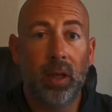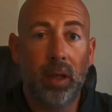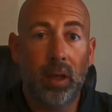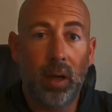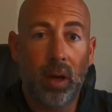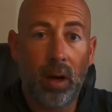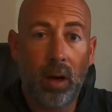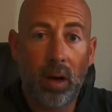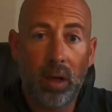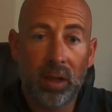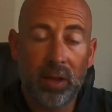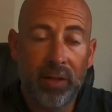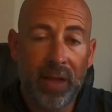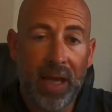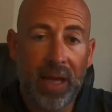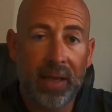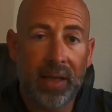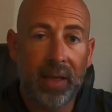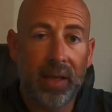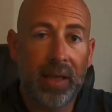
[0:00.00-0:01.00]
all of
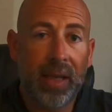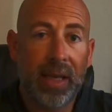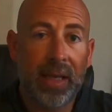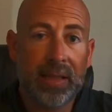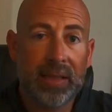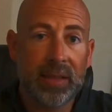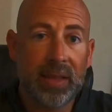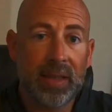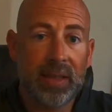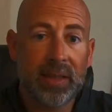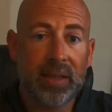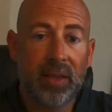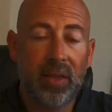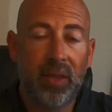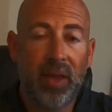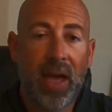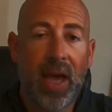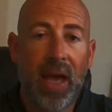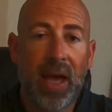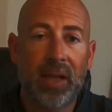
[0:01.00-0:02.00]
that excess
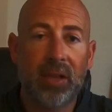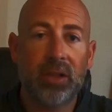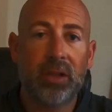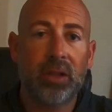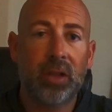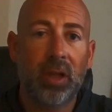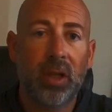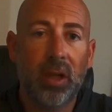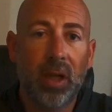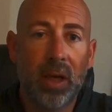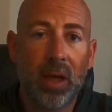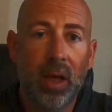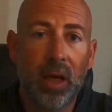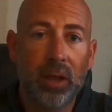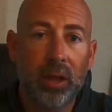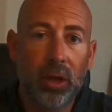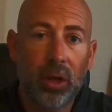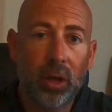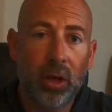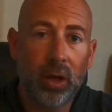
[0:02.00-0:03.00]
thatch.
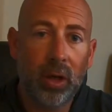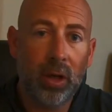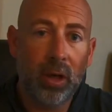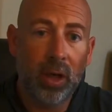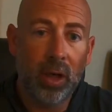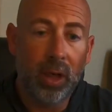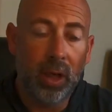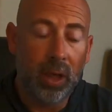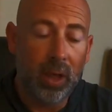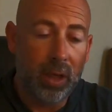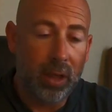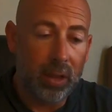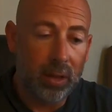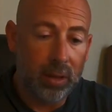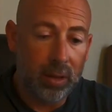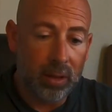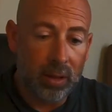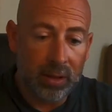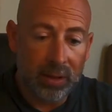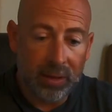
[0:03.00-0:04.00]
You're
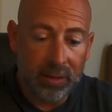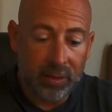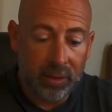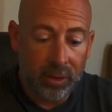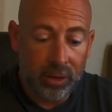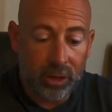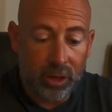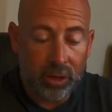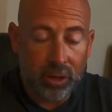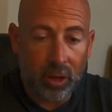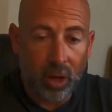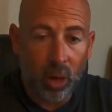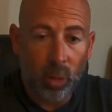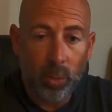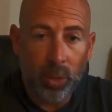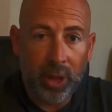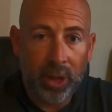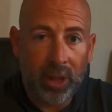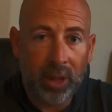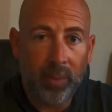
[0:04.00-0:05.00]
just
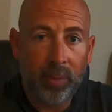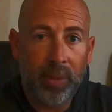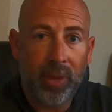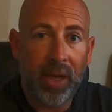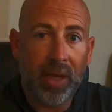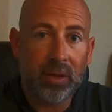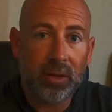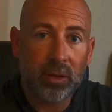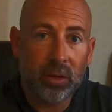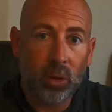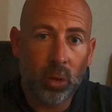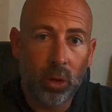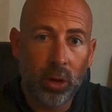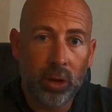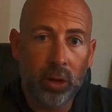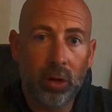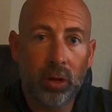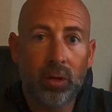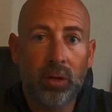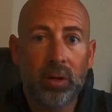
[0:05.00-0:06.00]
opening up that
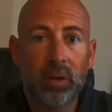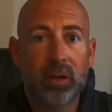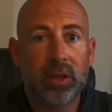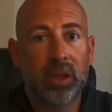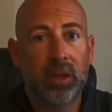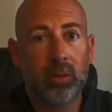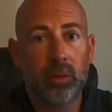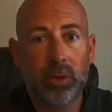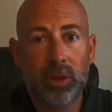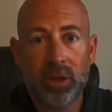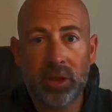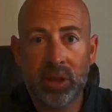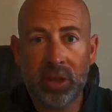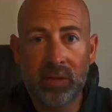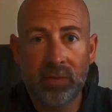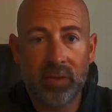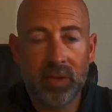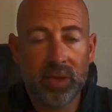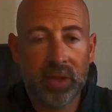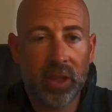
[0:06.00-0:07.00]
soil to
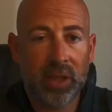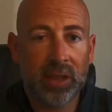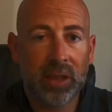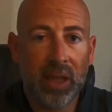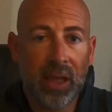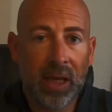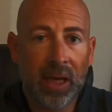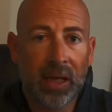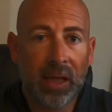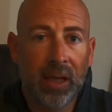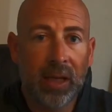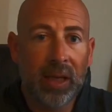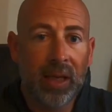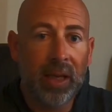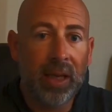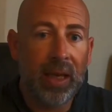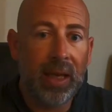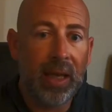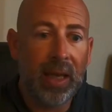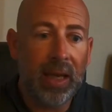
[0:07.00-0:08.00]
receive sunlight,
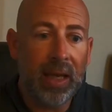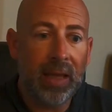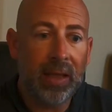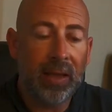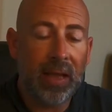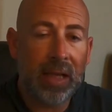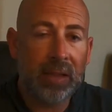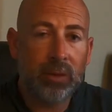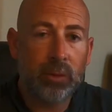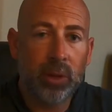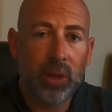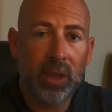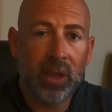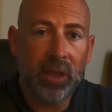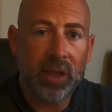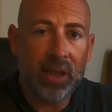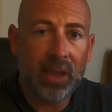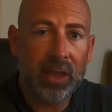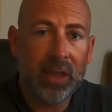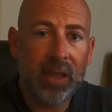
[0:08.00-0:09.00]
and that's really the
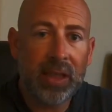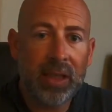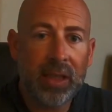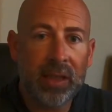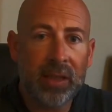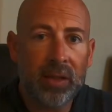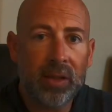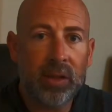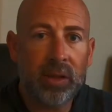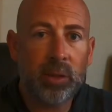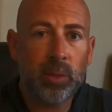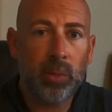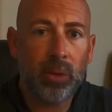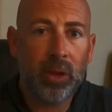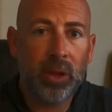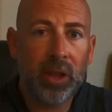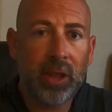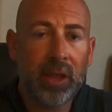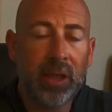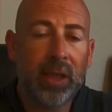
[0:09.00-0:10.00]
key in the
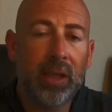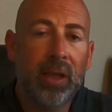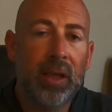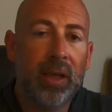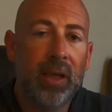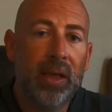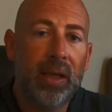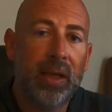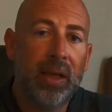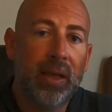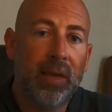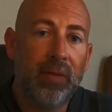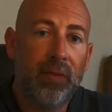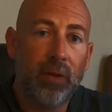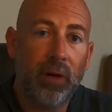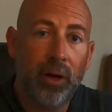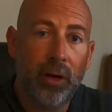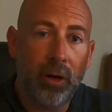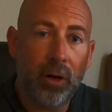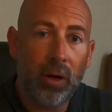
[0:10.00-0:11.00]
spring
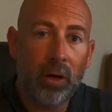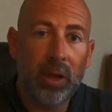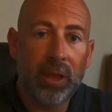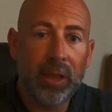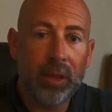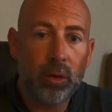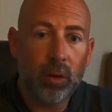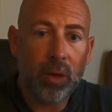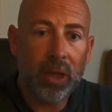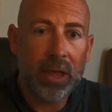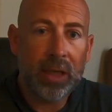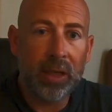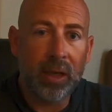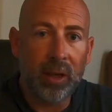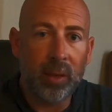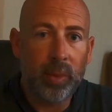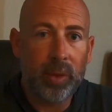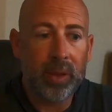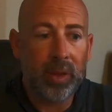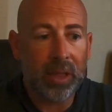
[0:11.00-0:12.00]
for an early green
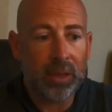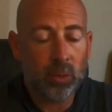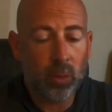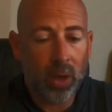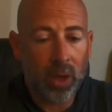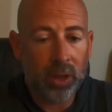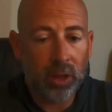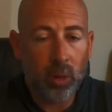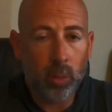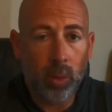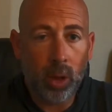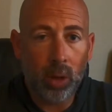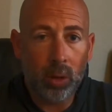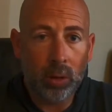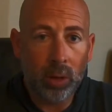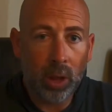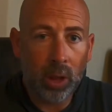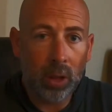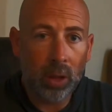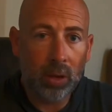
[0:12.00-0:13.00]
up. That's why you mow
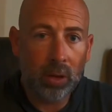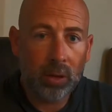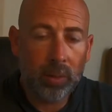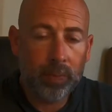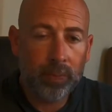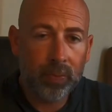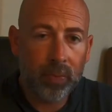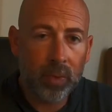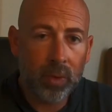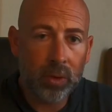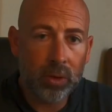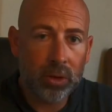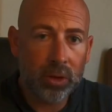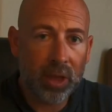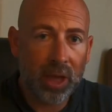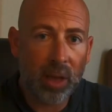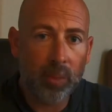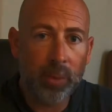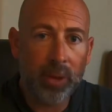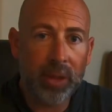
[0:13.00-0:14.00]
low, you
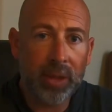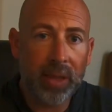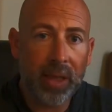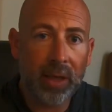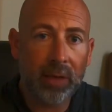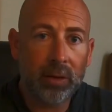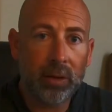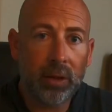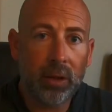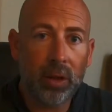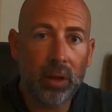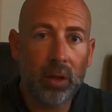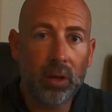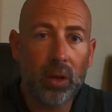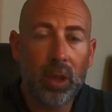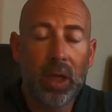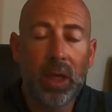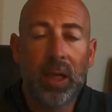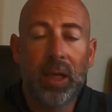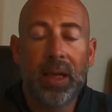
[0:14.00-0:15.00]
scalp it down
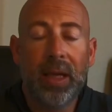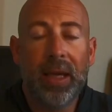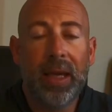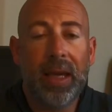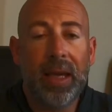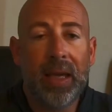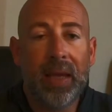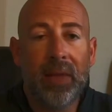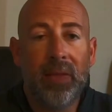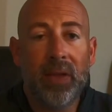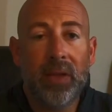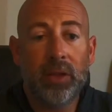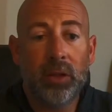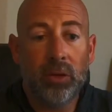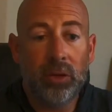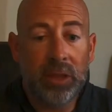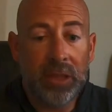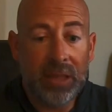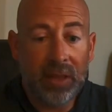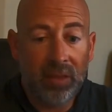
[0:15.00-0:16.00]
low, and then you
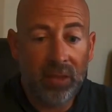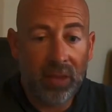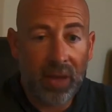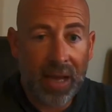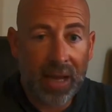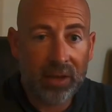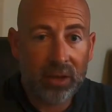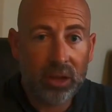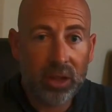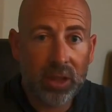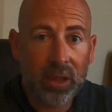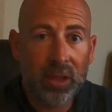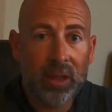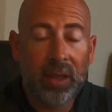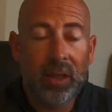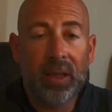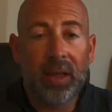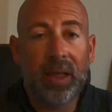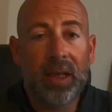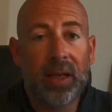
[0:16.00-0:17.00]
dethatch it,
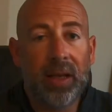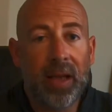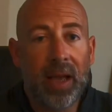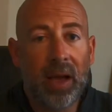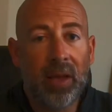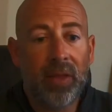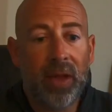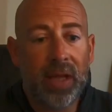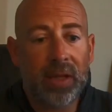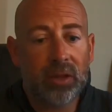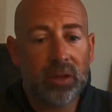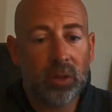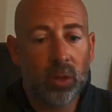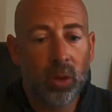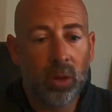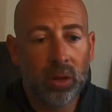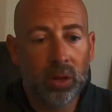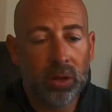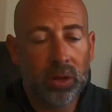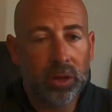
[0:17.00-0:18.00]
and now that
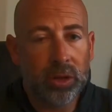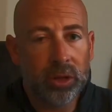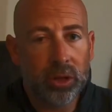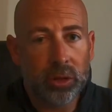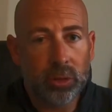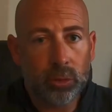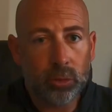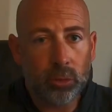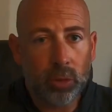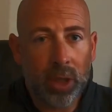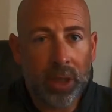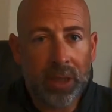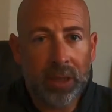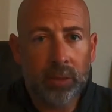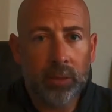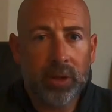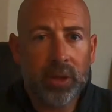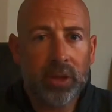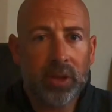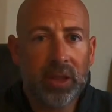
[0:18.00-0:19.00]
soil is just ready to
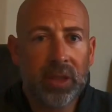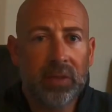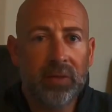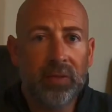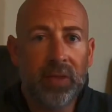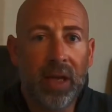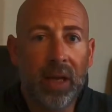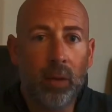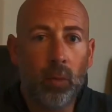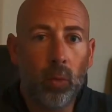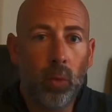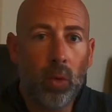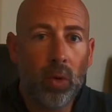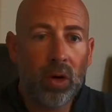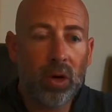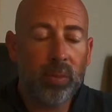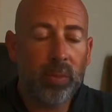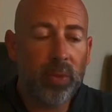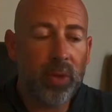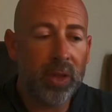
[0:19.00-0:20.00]
receive that
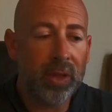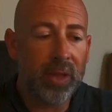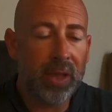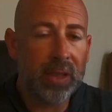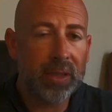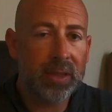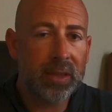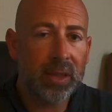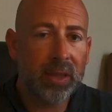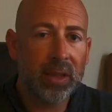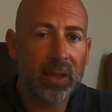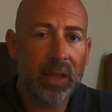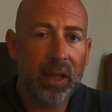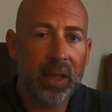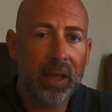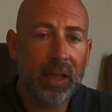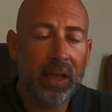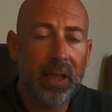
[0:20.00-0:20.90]
warmth and that sunlight